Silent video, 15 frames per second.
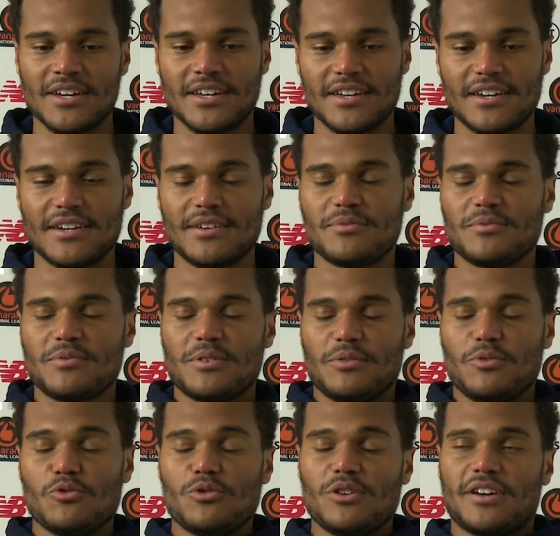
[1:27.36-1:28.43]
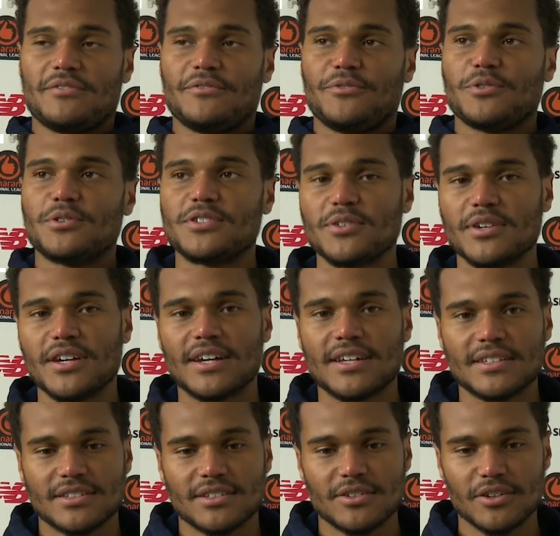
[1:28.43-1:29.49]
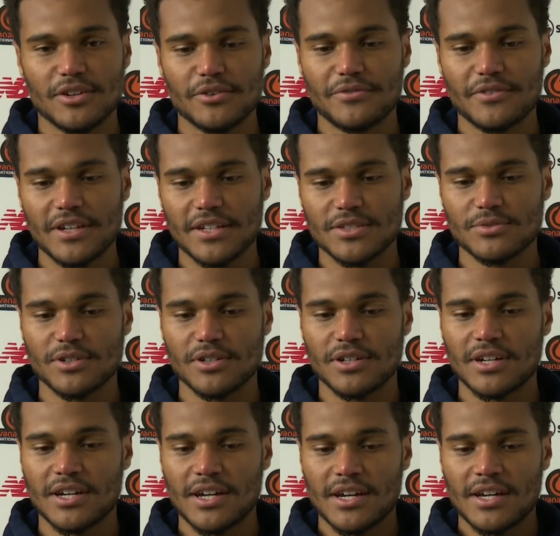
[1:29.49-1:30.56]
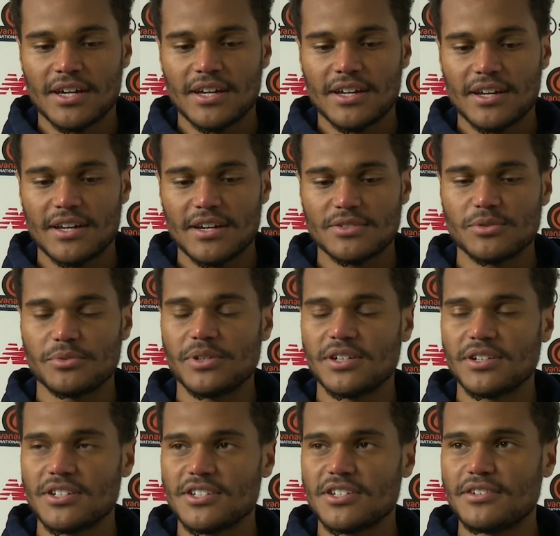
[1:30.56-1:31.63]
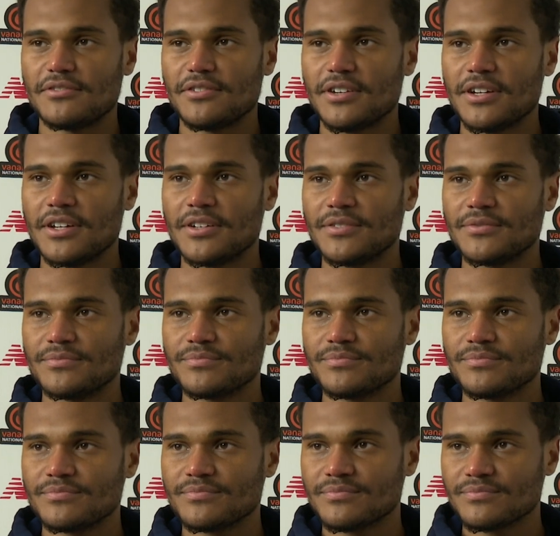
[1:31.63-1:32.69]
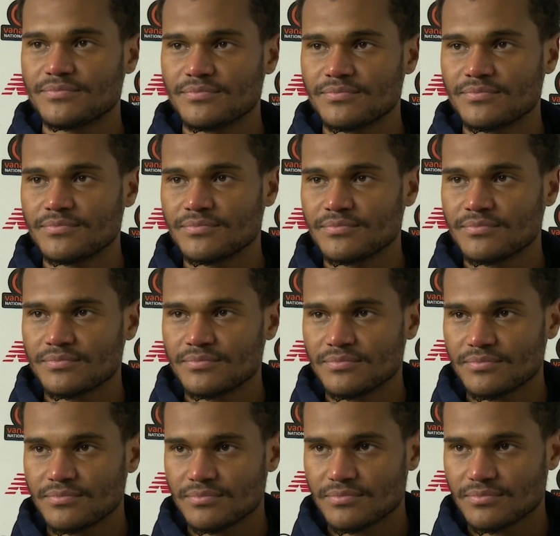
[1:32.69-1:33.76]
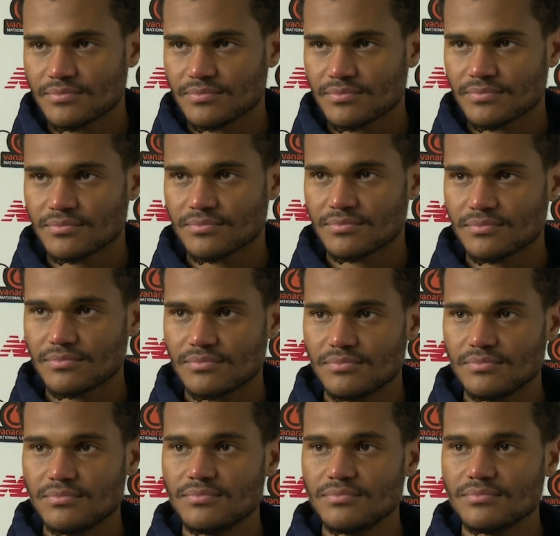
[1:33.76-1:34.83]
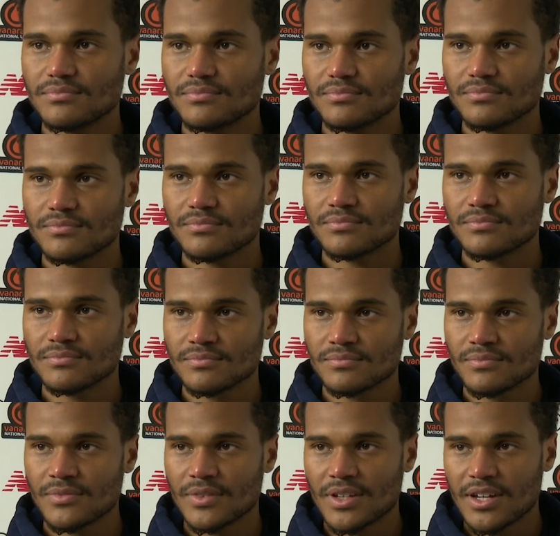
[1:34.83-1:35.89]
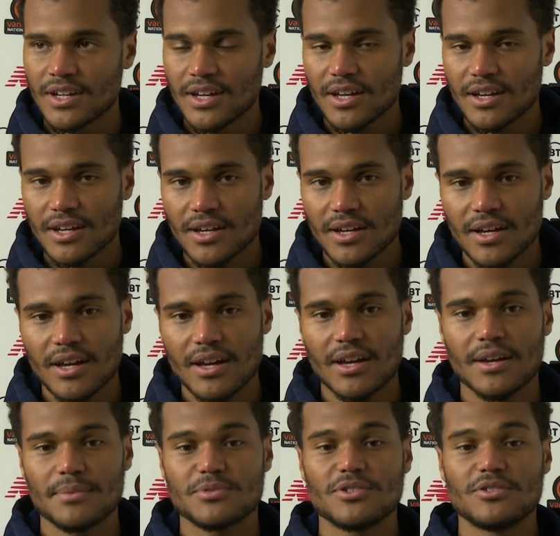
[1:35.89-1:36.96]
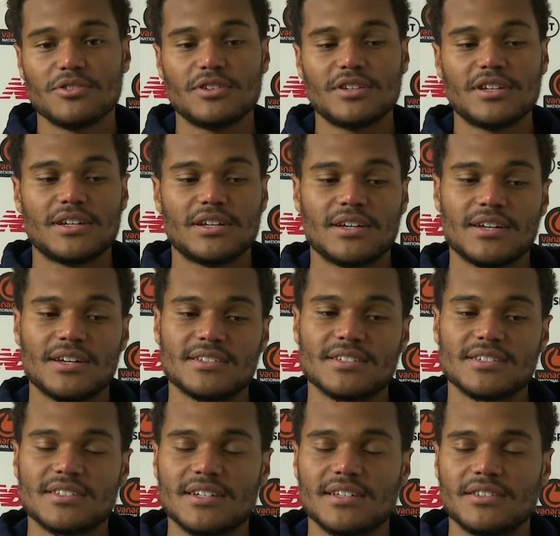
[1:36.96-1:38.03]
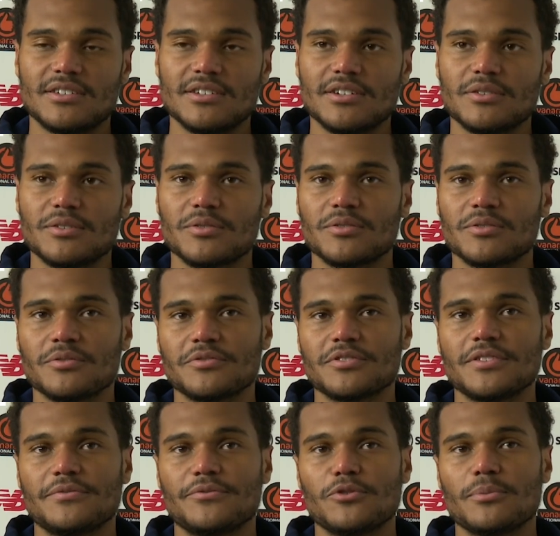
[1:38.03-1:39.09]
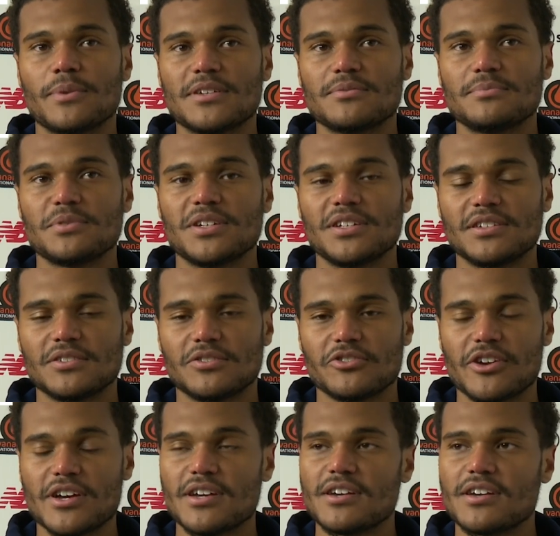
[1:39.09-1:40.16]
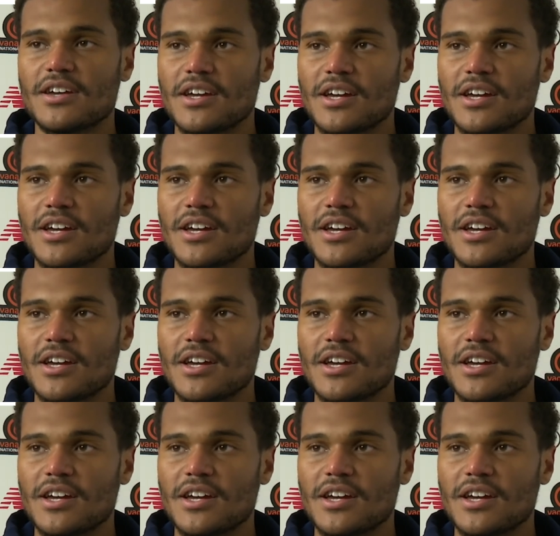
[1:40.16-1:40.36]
yeah, we're all looking forward to it, and hopefully that's what that's what we can achieve obviously this is just the cup. Do you think we'll be able to transfer this to the league going forwards? Absolutely. As I said, that obviously form hasn't been great